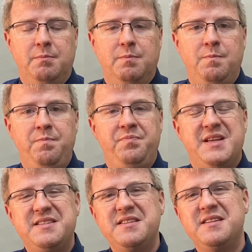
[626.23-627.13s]

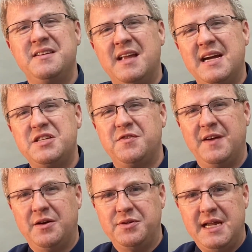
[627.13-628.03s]
This is a nice
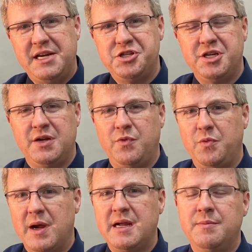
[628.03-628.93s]
foundation, and we
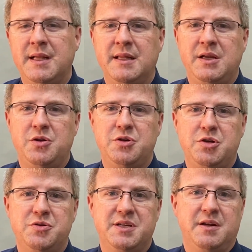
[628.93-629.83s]
recommend that you'd
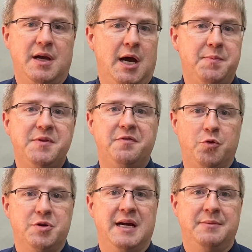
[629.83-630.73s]
use it up to
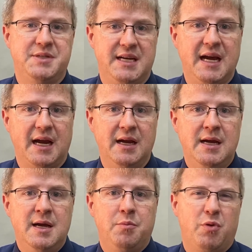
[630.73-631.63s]
4 times a day.
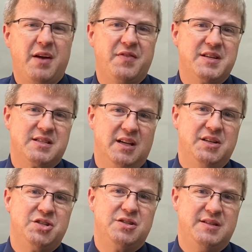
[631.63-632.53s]
Breakfast,
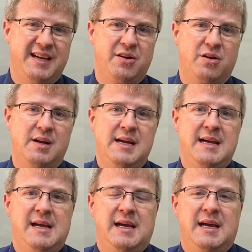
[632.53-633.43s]
lunch, dinner,
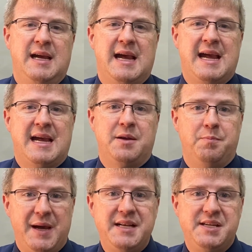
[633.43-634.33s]

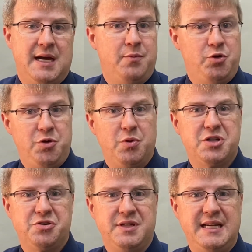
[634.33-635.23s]
and bedtime when you
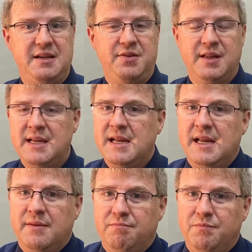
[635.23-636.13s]
brush your teeth
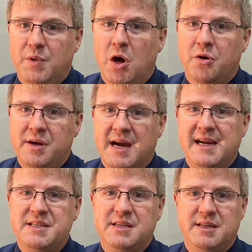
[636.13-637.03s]
are
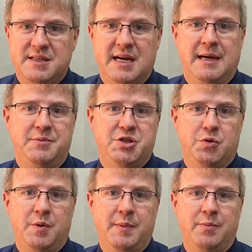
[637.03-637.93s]
nice times
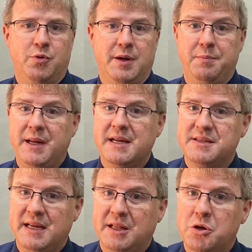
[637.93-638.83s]
to remember it,
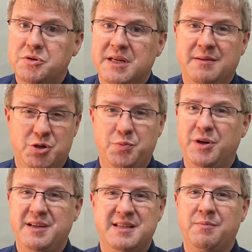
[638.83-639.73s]
because at those times you're
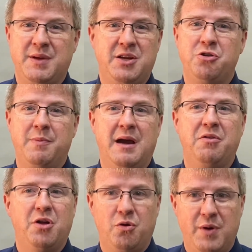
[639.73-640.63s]
putting something in your
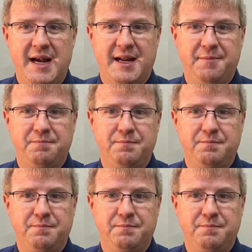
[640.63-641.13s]
mouth already.